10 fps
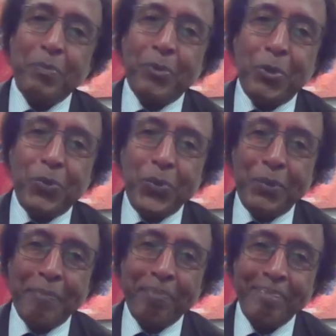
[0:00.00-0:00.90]
Talk
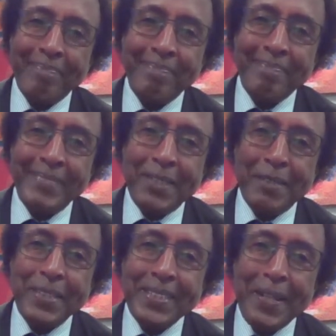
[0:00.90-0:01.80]
soon. In the
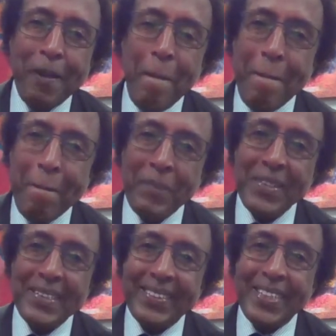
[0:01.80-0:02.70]
meantime,
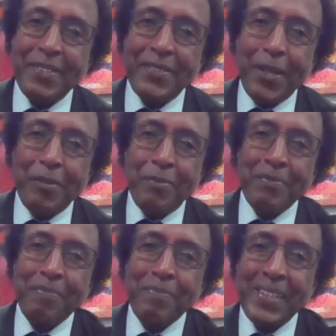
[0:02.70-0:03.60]
stay safe.
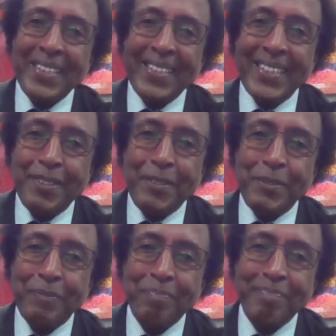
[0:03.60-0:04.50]
Thank you.